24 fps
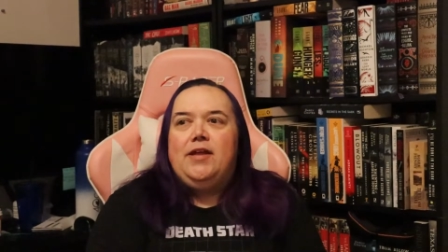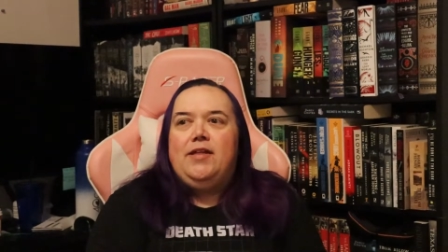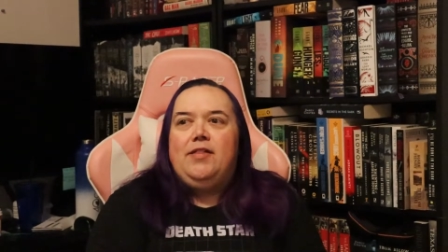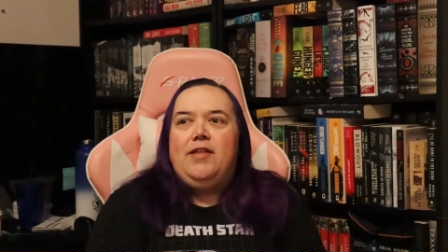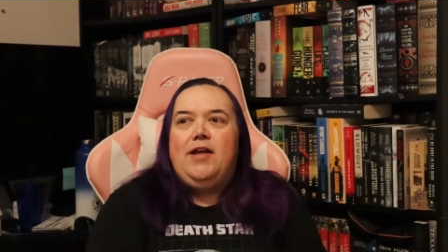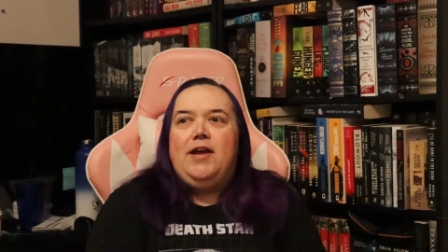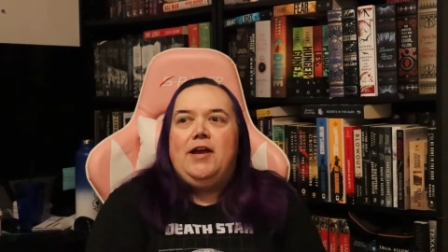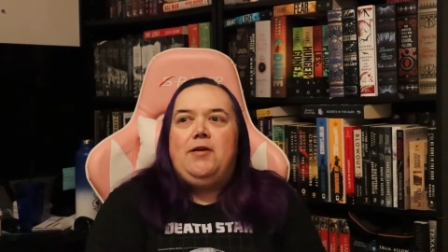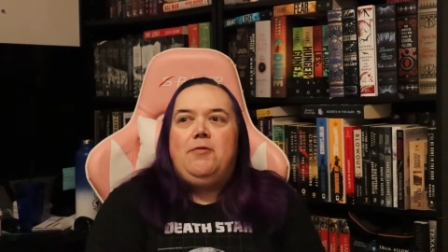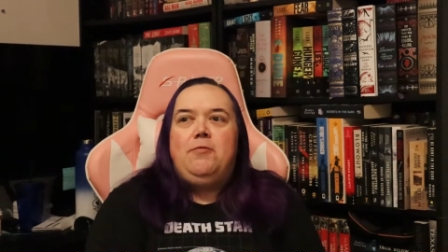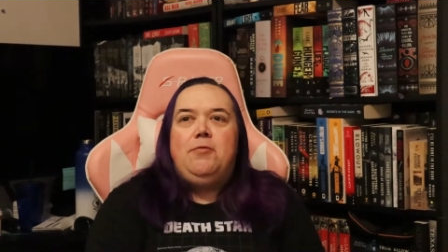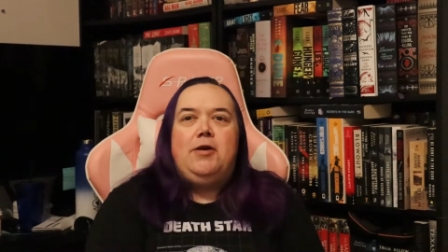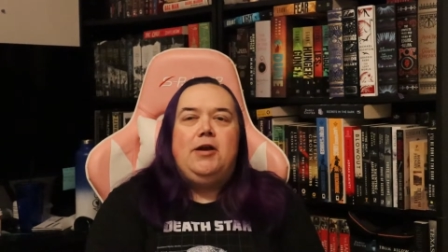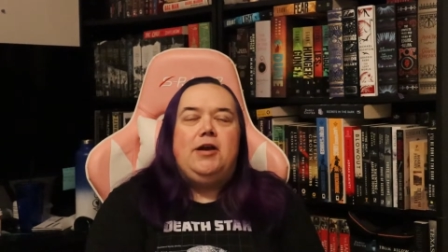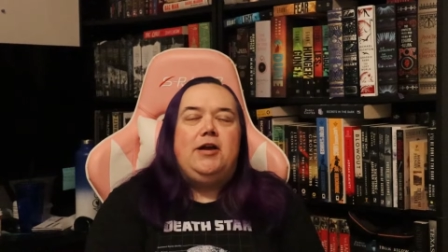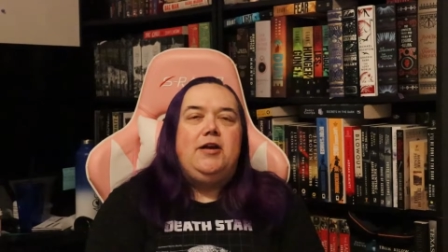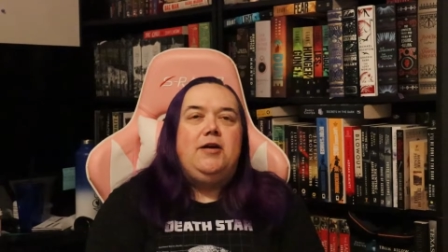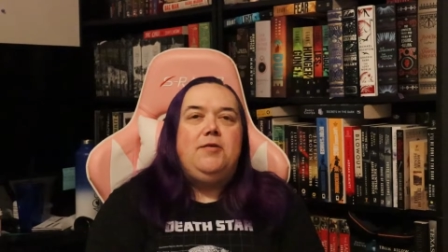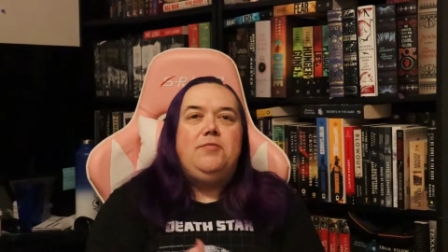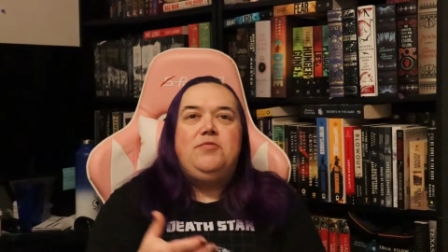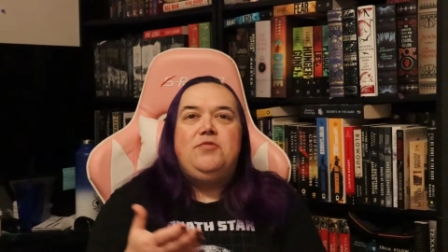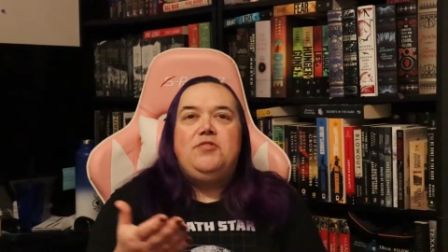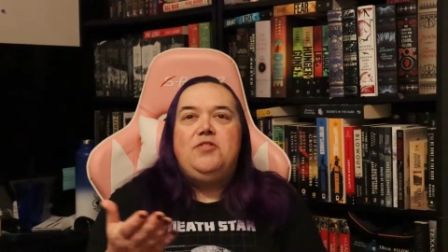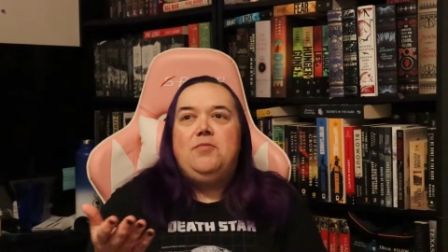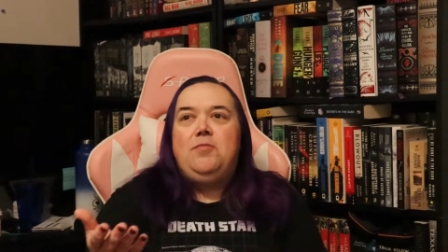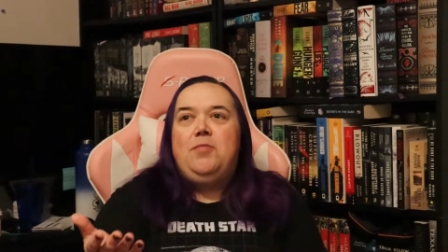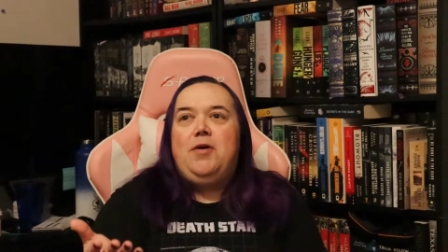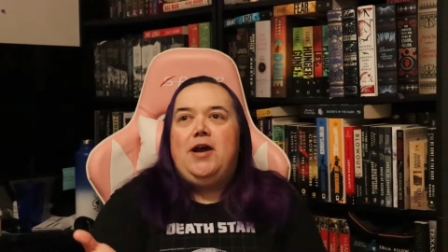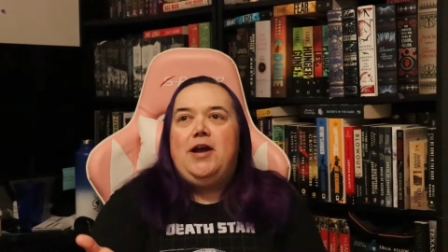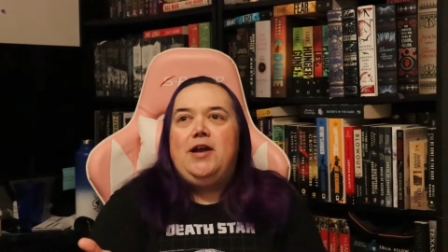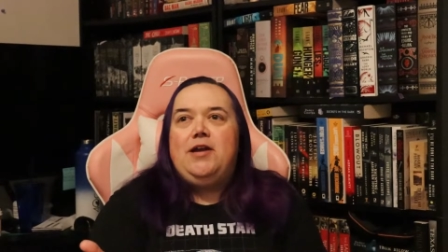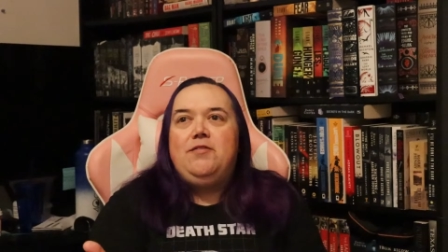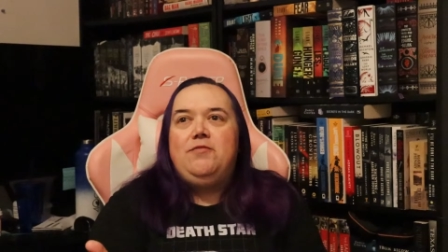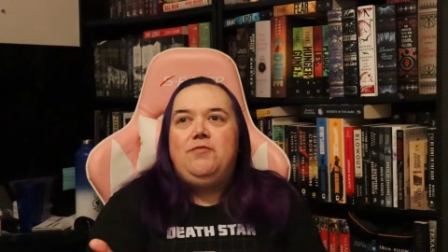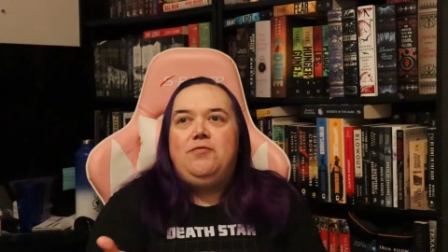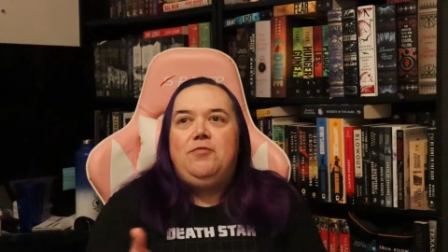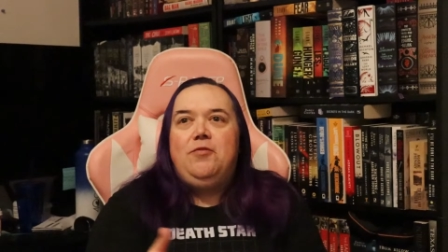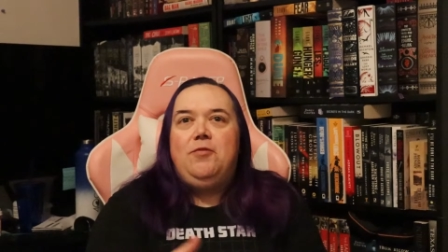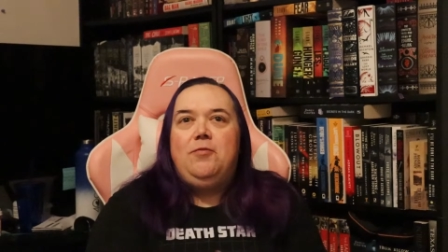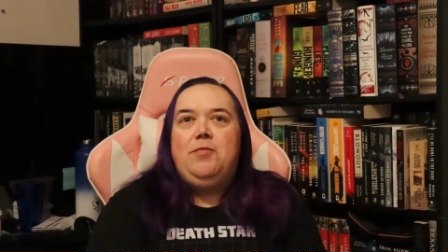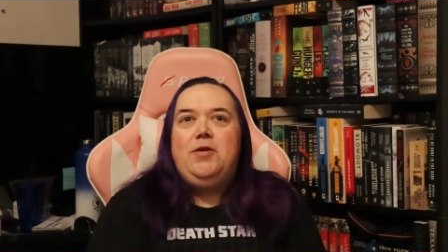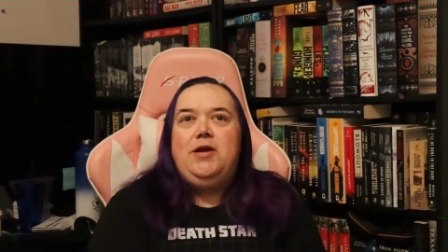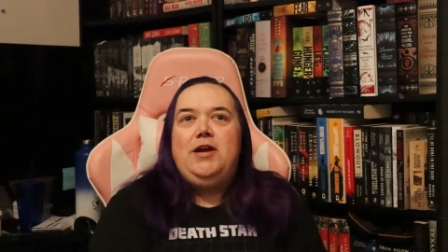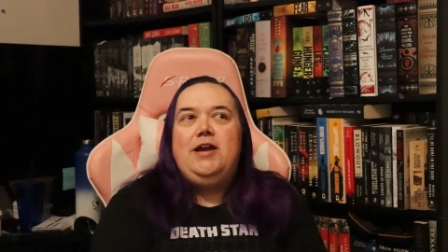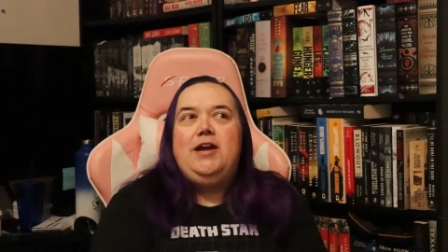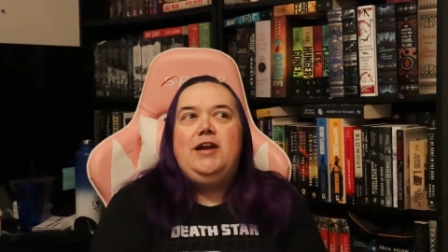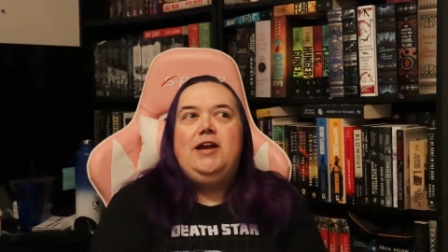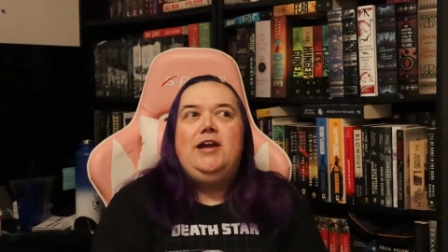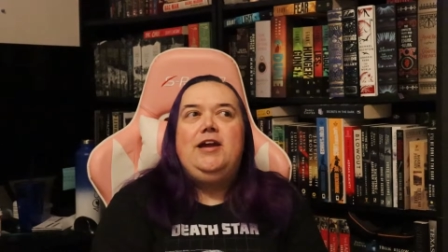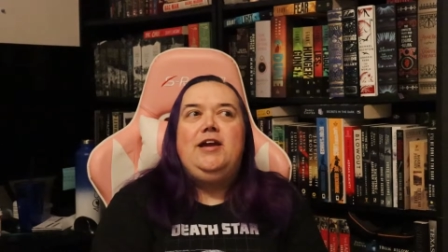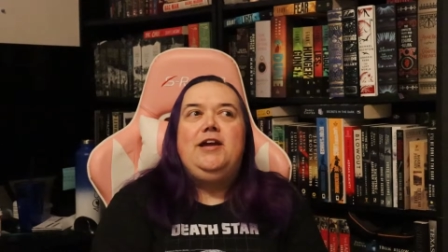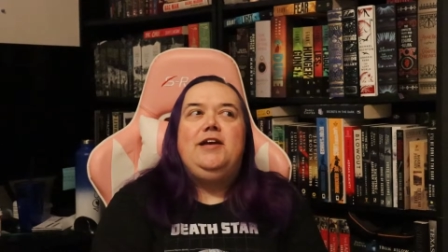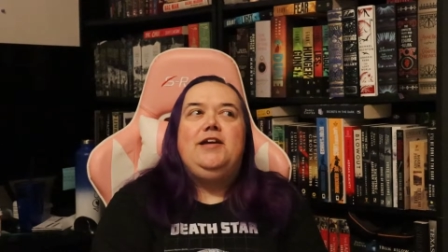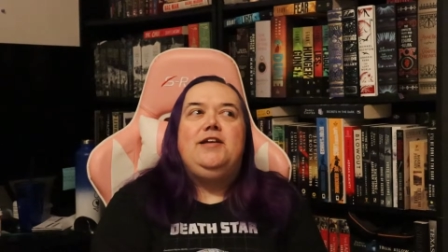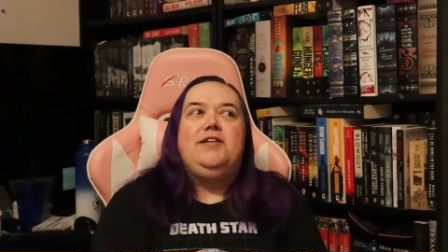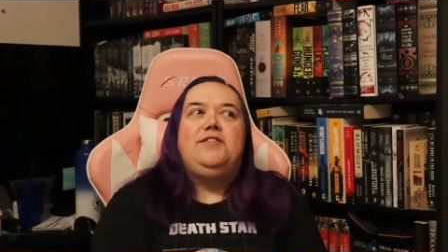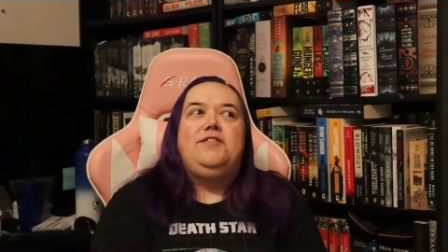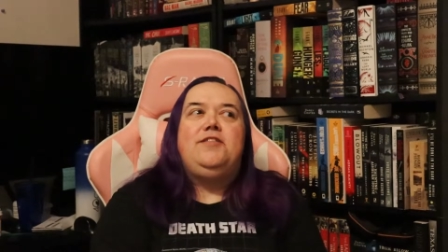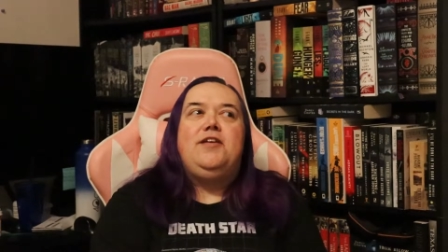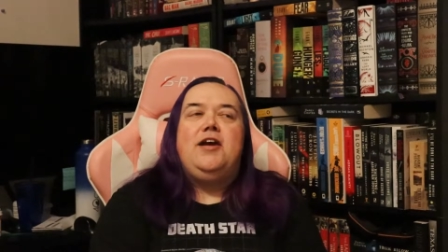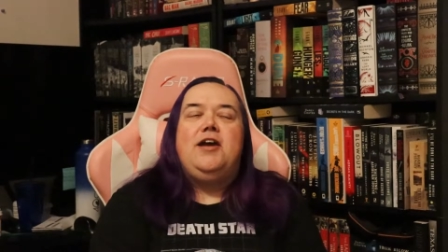Like what comes to mind for me is